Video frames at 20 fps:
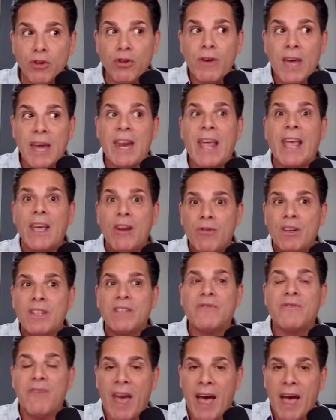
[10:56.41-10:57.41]
You get
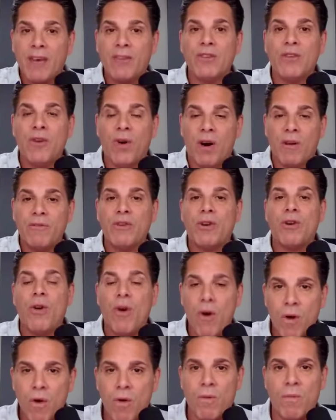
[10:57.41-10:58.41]
increased value of your
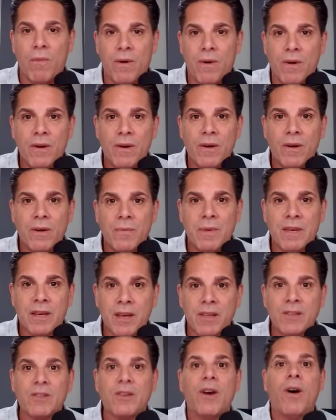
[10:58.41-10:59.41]
home
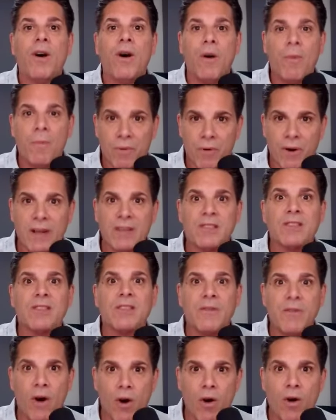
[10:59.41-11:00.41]
because prices
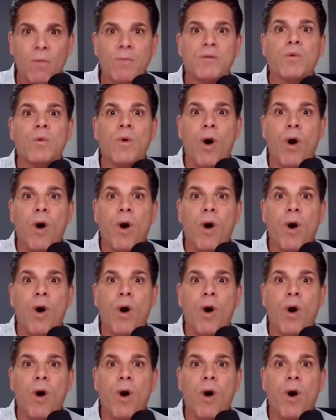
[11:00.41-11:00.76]
of homes will